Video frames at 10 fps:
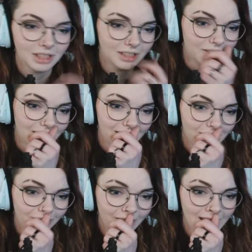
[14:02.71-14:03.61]
Oh, I
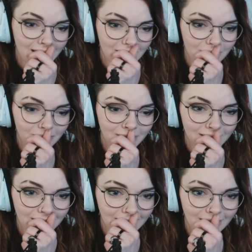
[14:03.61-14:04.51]
love him.
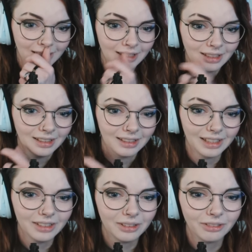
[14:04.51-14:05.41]

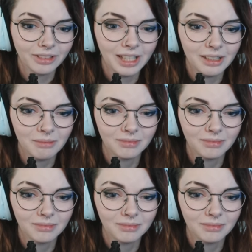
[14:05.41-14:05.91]
I love him.